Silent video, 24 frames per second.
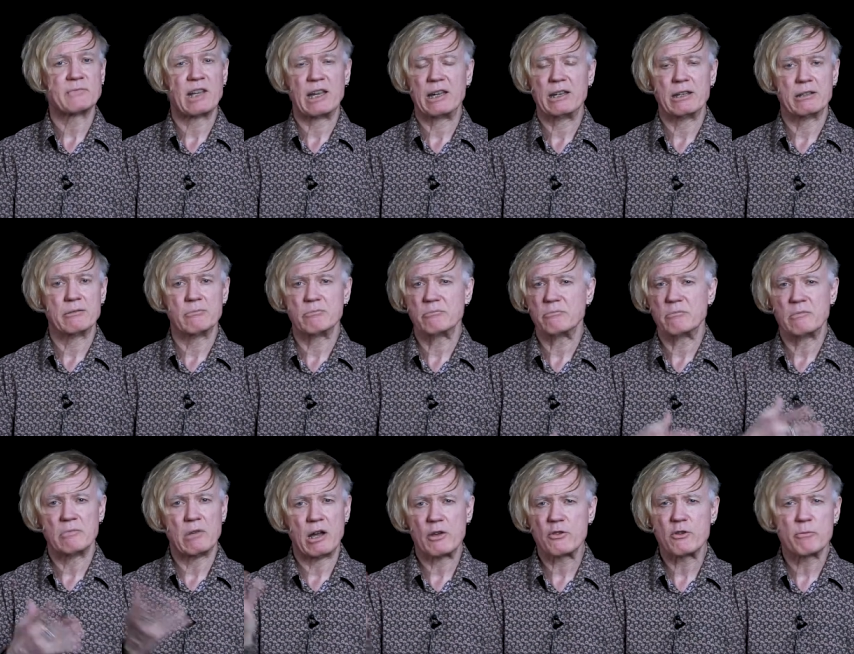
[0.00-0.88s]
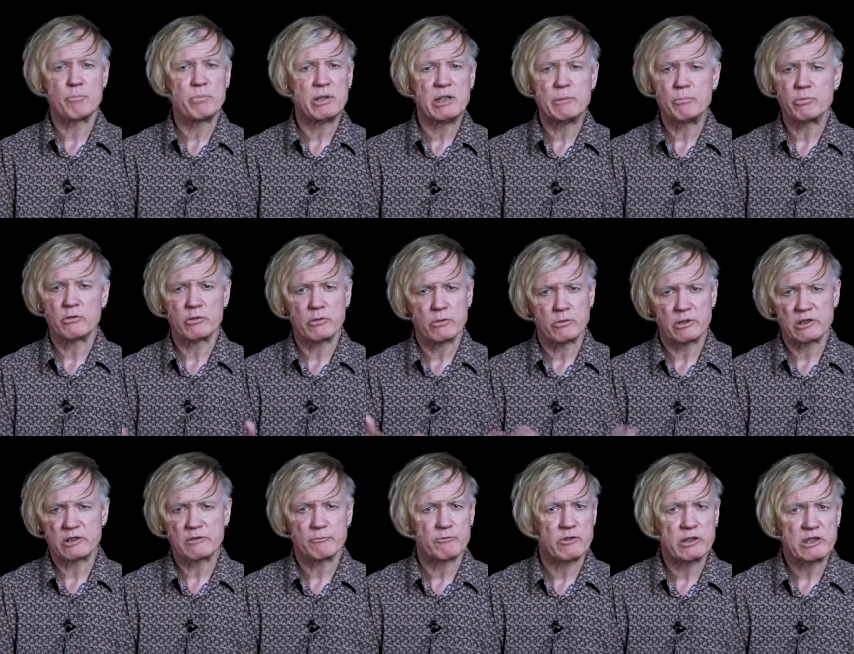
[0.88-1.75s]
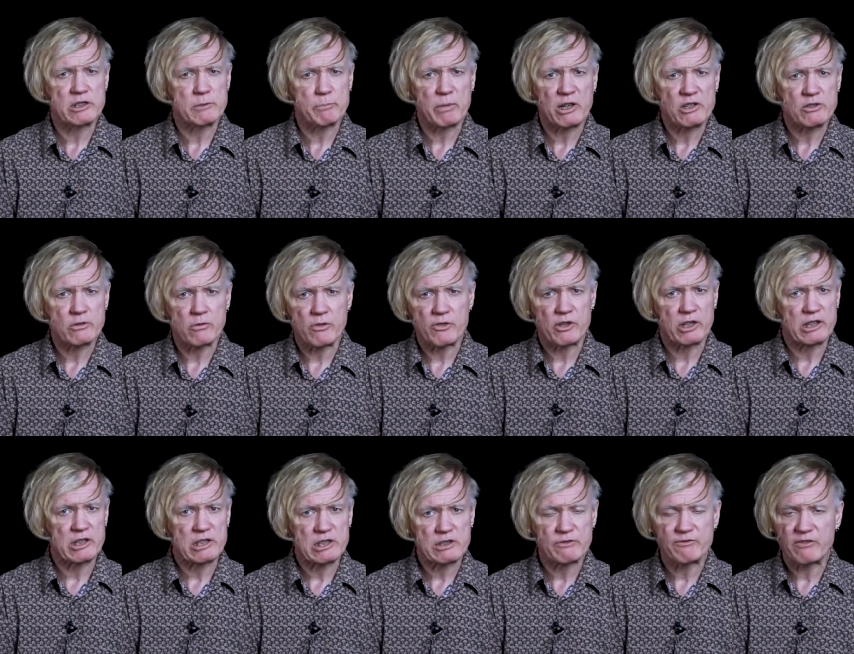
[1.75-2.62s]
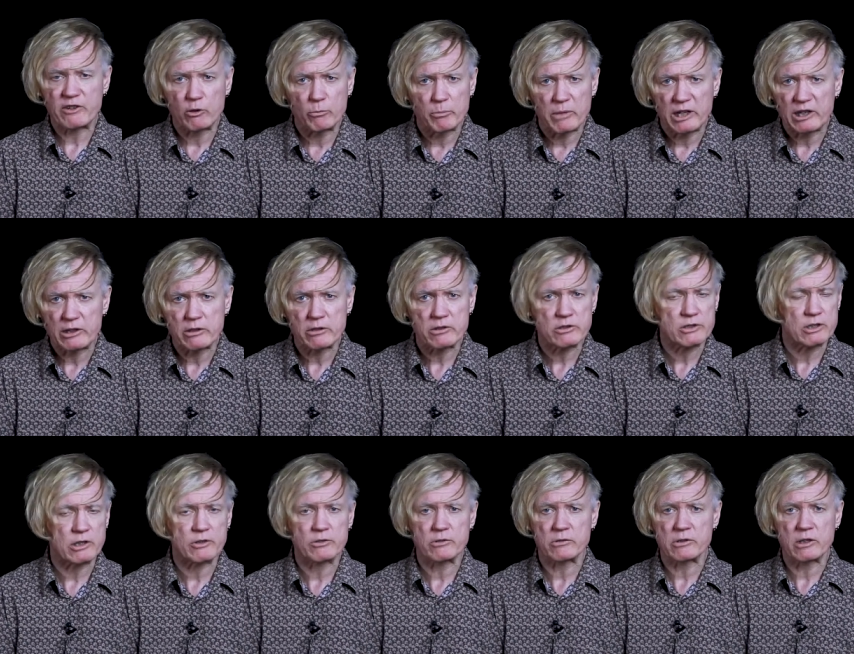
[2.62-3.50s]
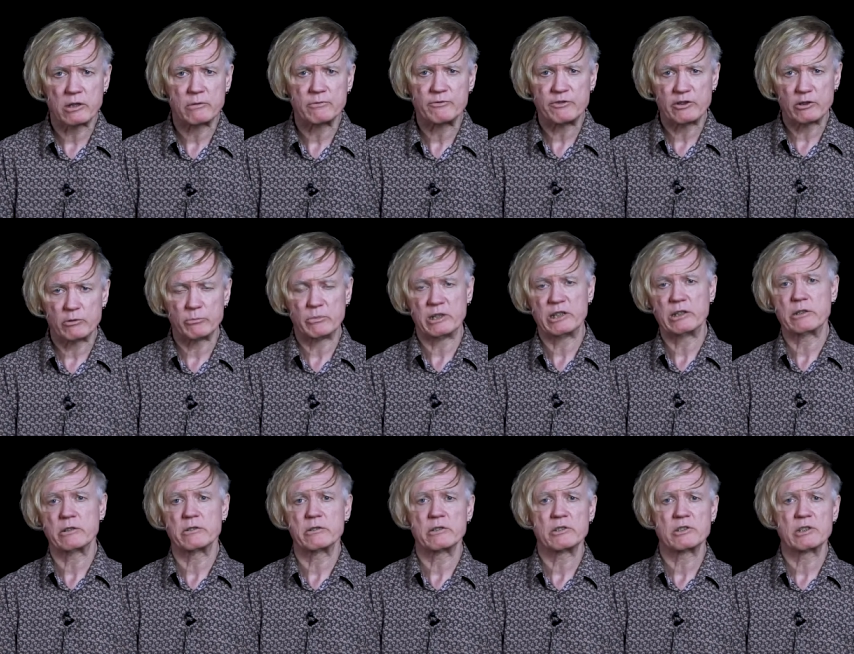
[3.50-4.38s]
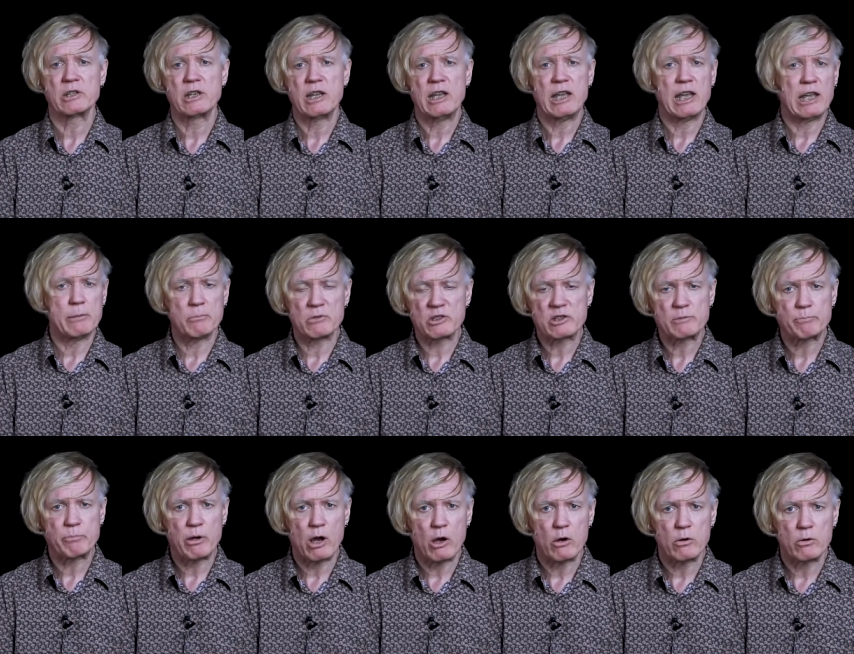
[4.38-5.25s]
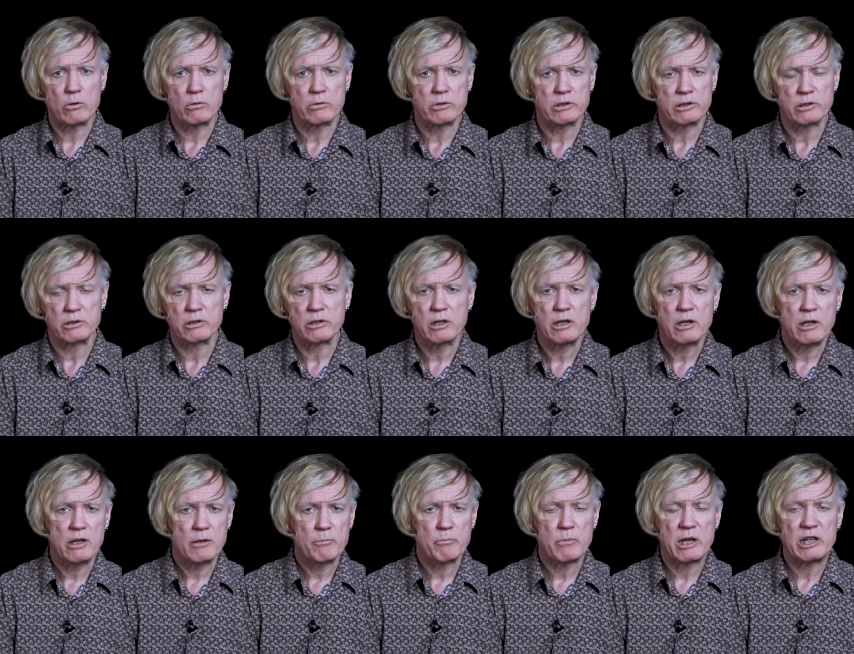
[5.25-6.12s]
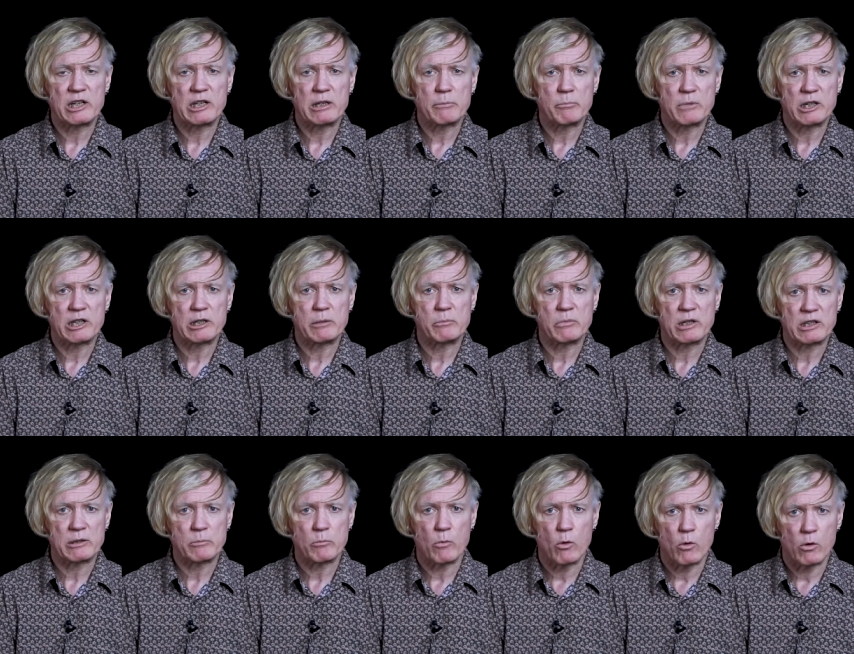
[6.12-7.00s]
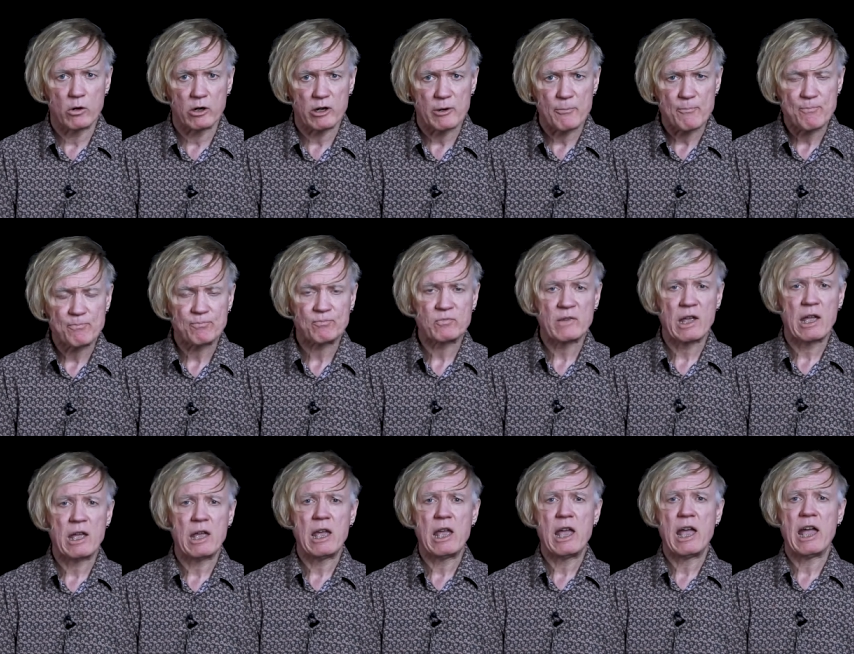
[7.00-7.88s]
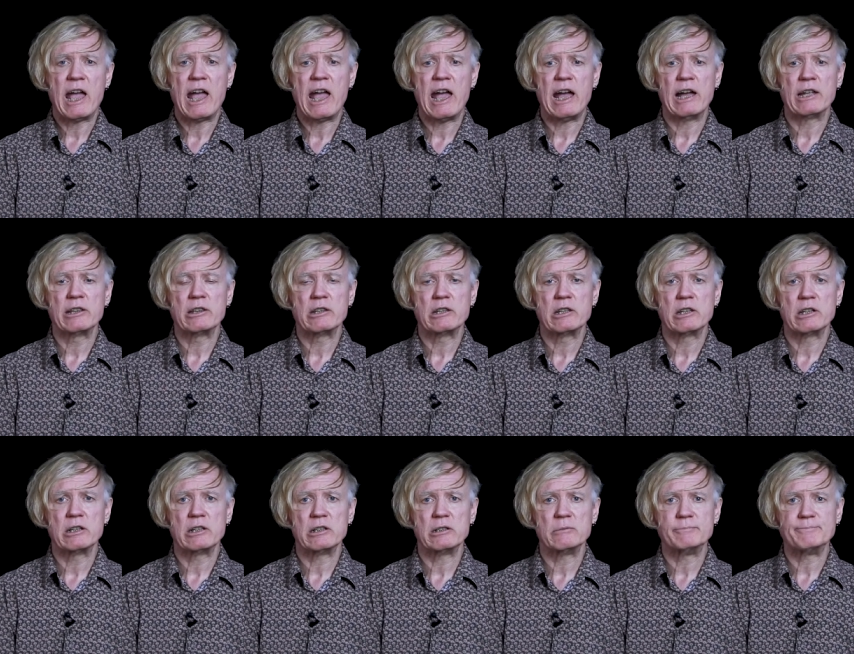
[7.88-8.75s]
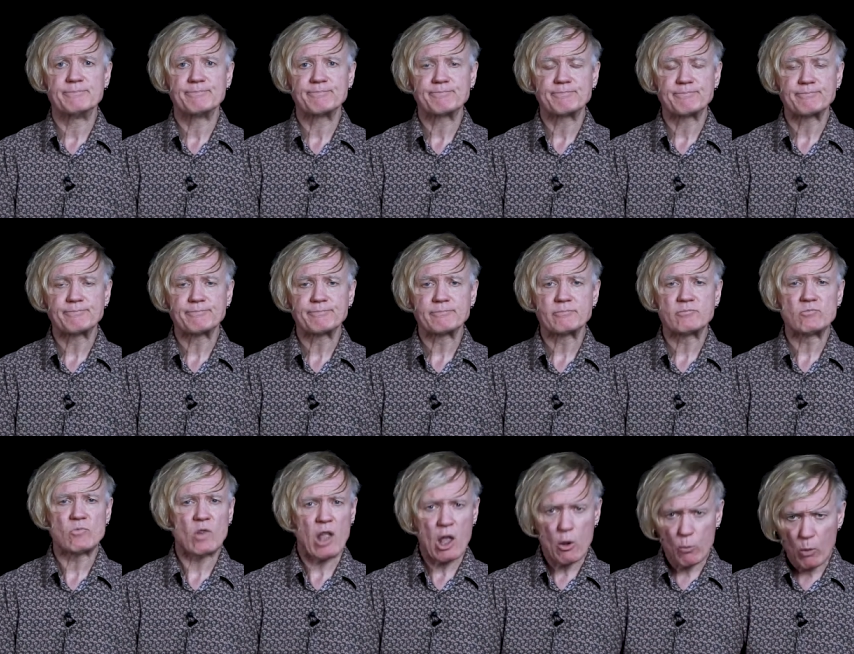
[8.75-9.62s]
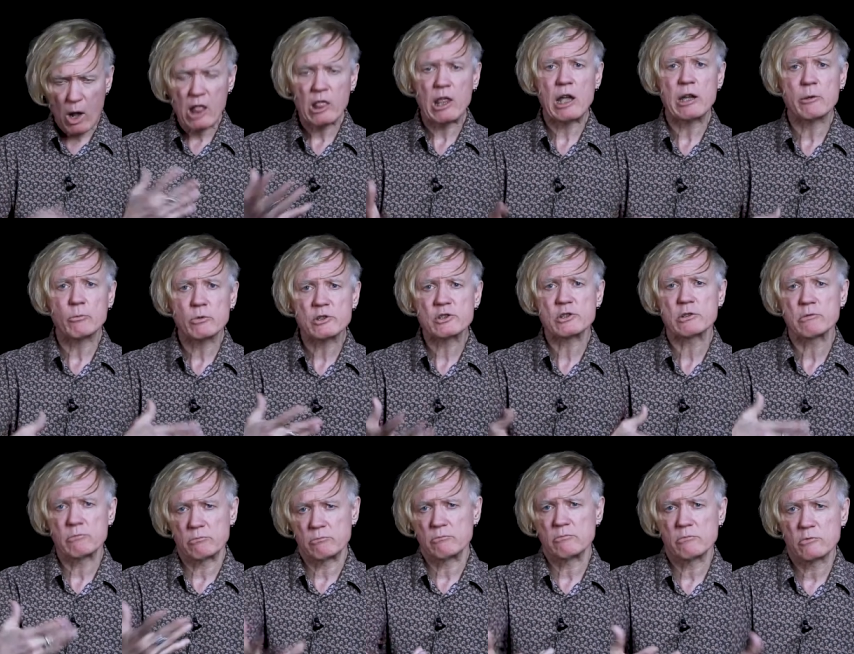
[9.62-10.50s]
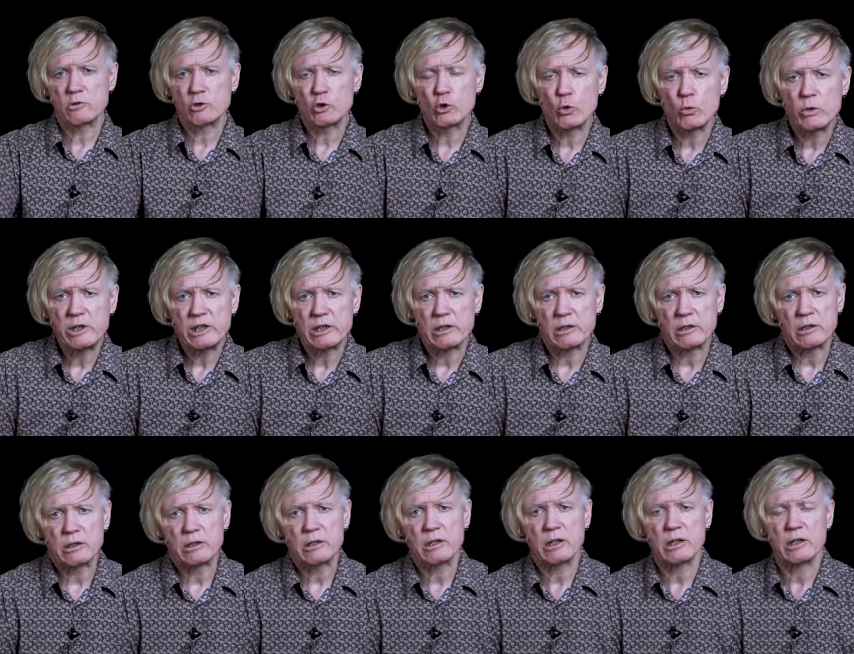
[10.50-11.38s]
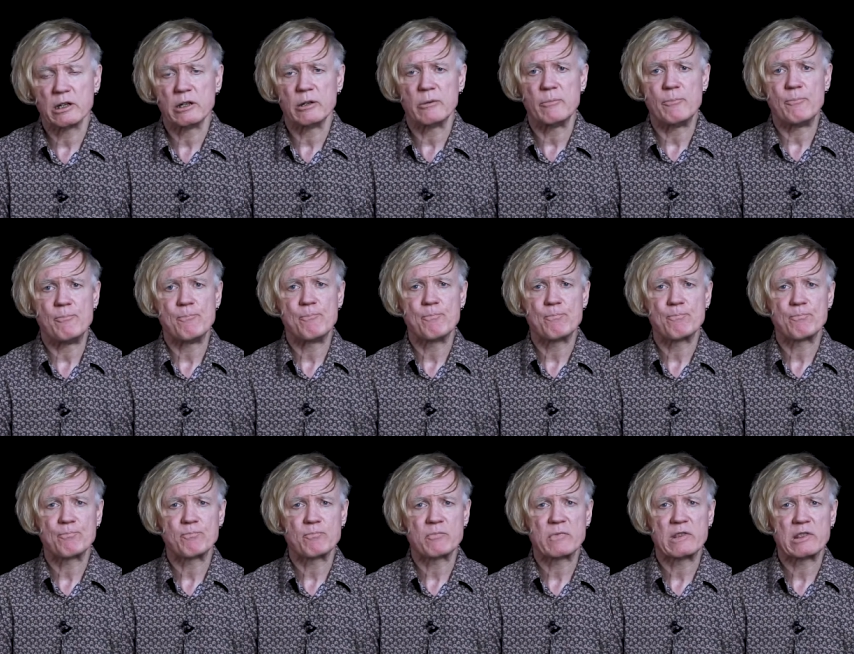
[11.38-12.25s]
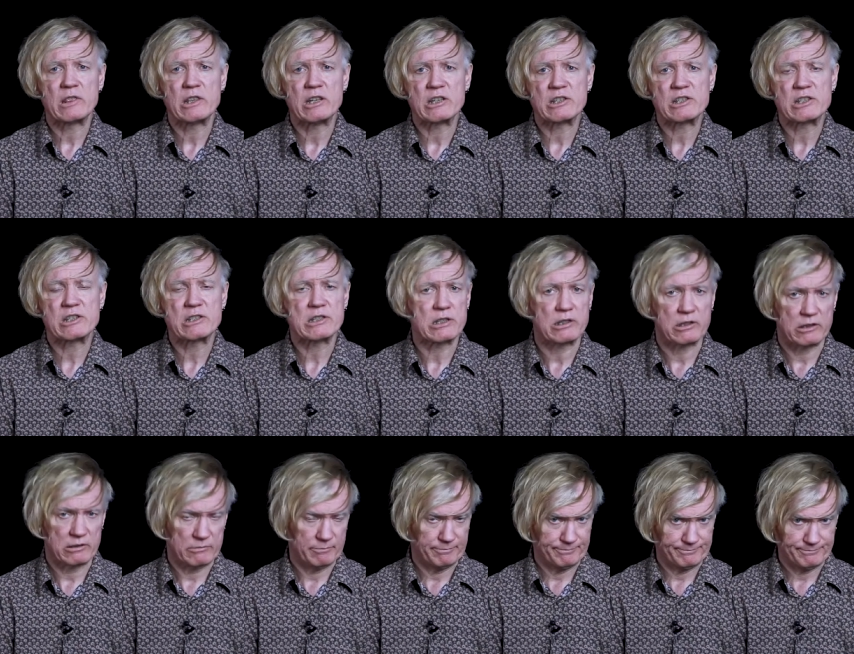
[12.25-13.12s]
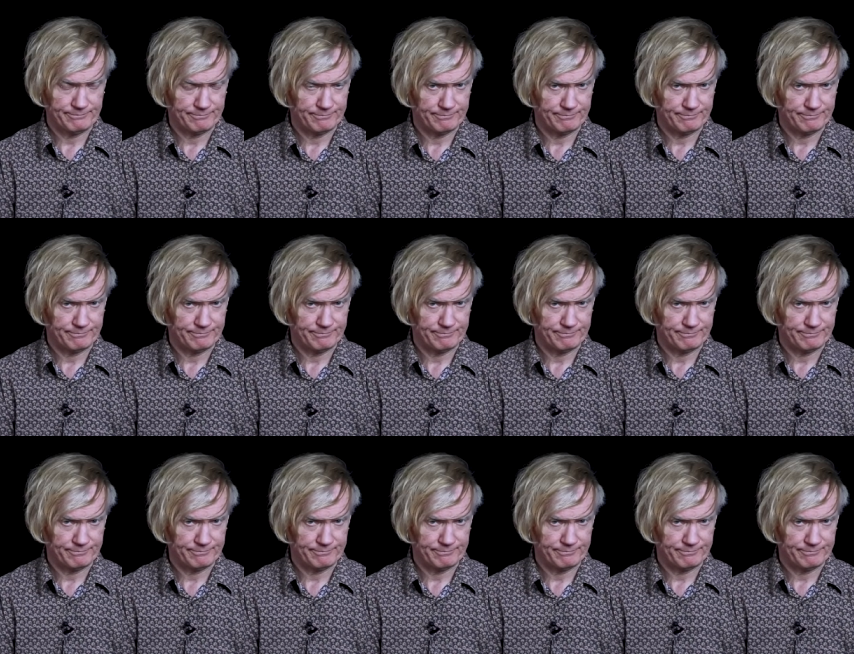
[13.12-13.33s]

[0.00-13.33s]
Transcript: and other people doing very special things, filmmakers, underground filmmakers, Amos Poe, and many, many, many more. And um, while I was doing um, this uh,